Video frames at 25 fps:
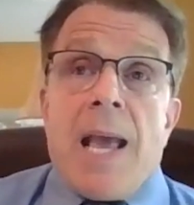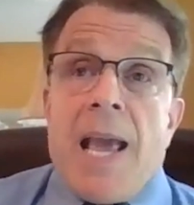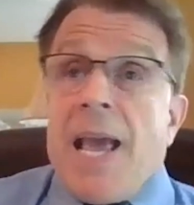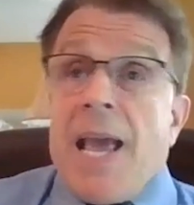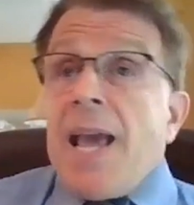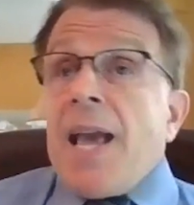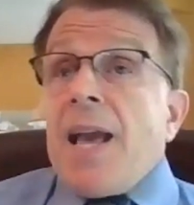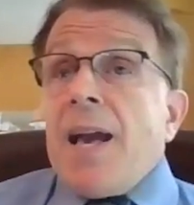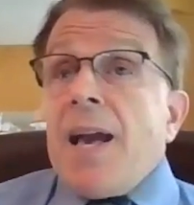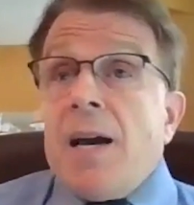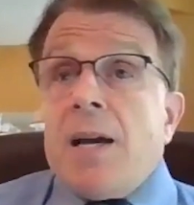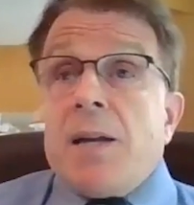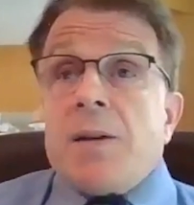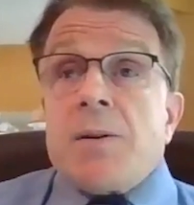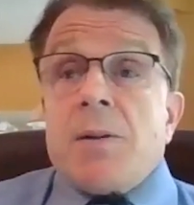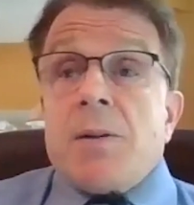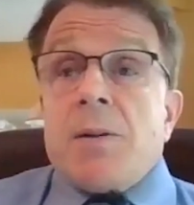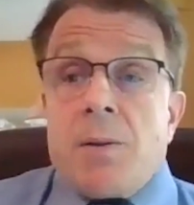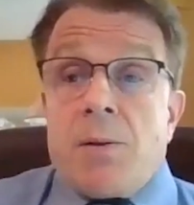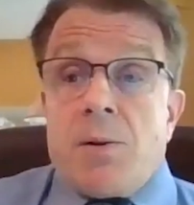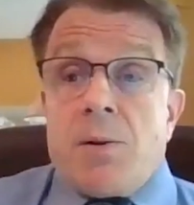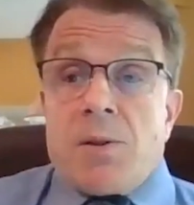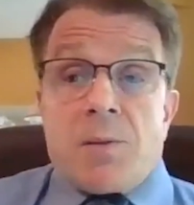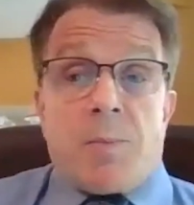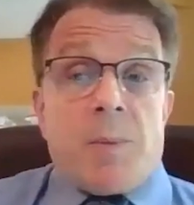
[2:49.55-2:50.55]
And
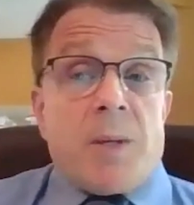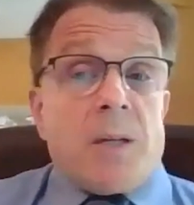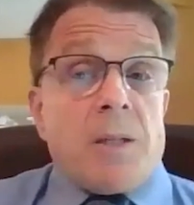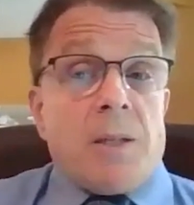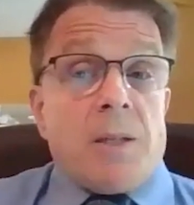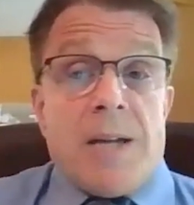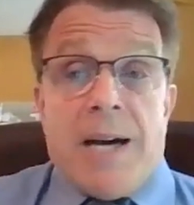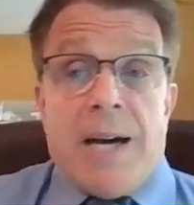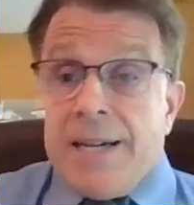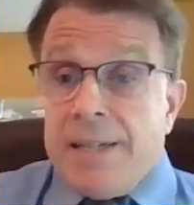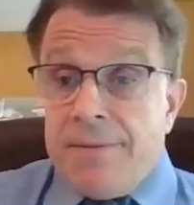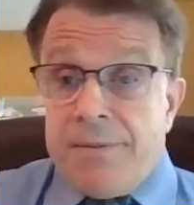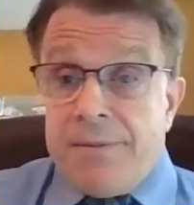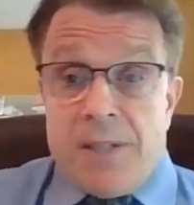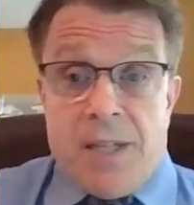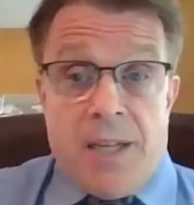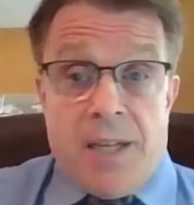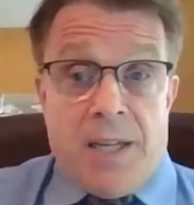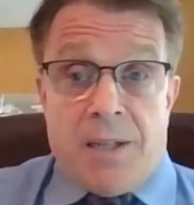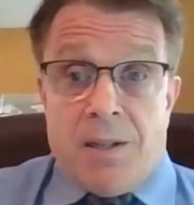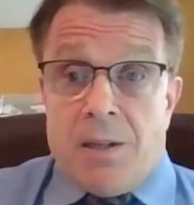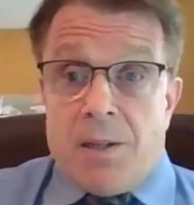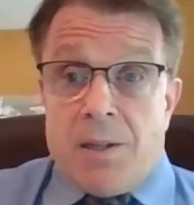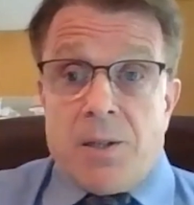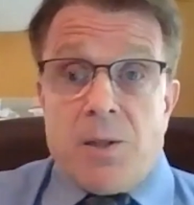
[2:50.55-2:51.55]
there's been a lot of
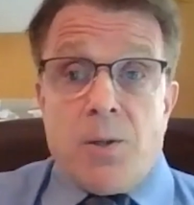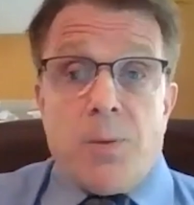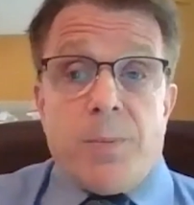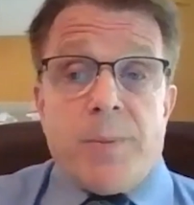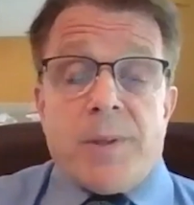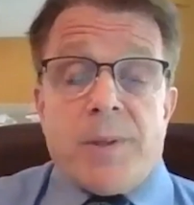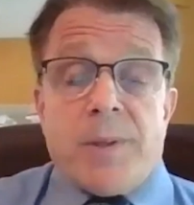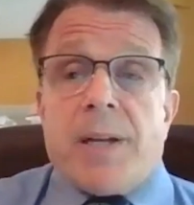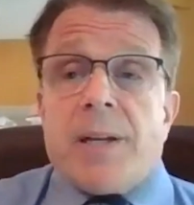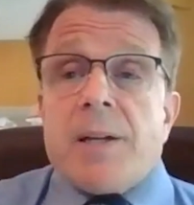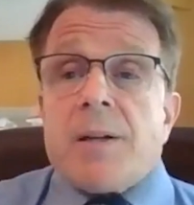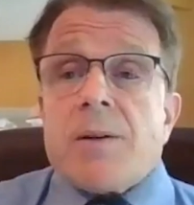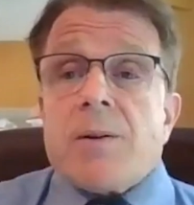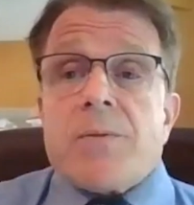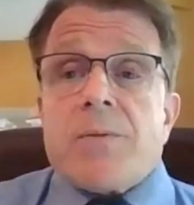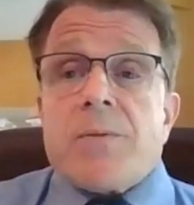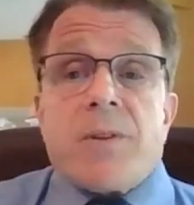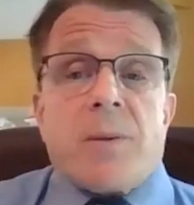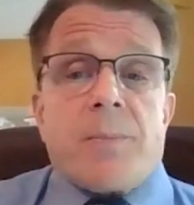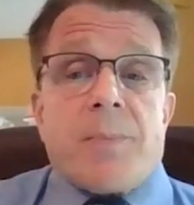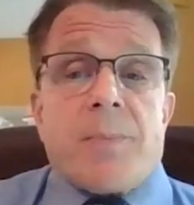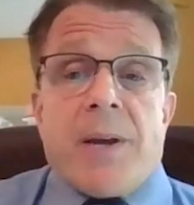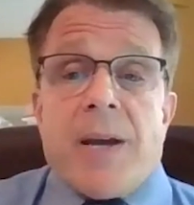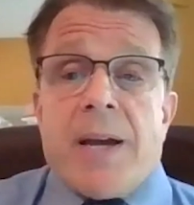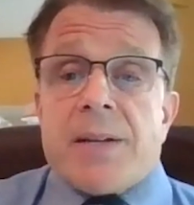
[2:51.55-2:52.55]
data accumulated over
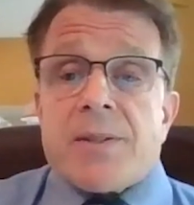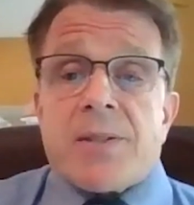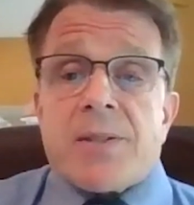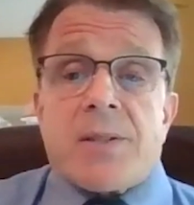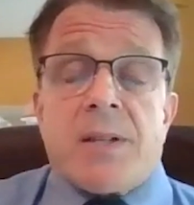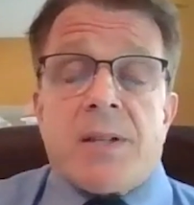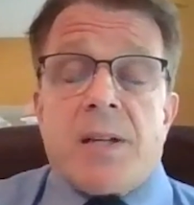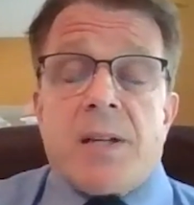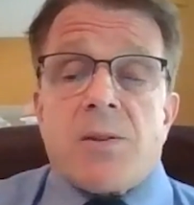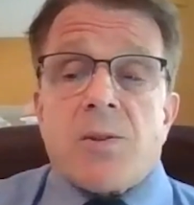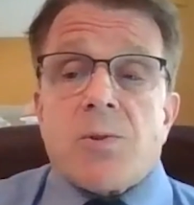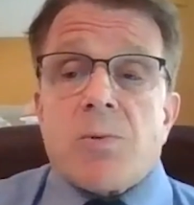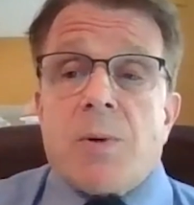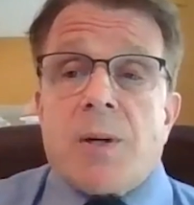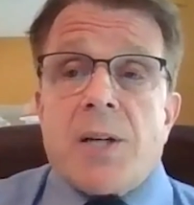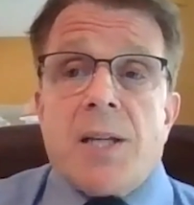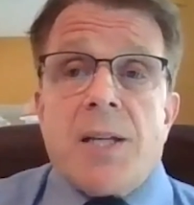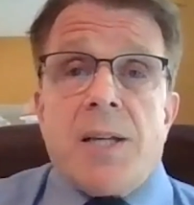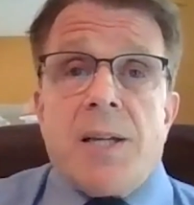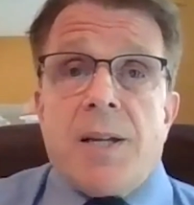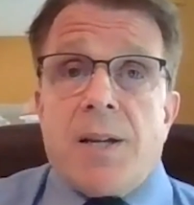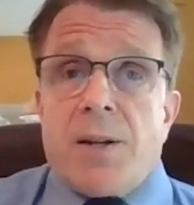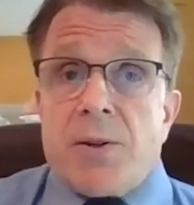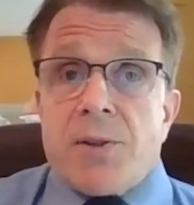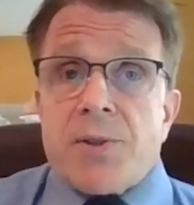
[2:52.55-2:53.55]
the past 10, 20
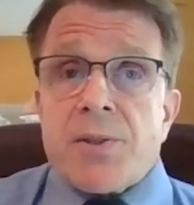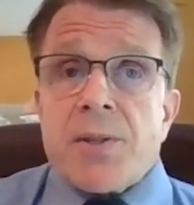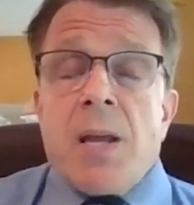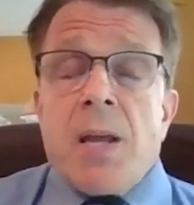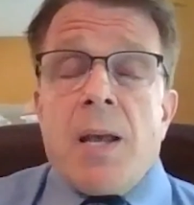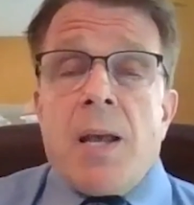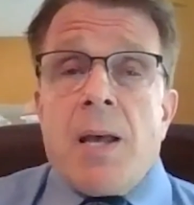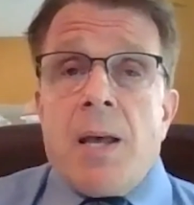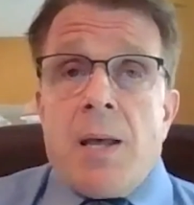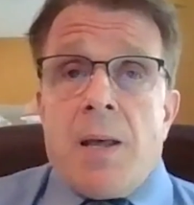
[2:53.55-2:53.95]
years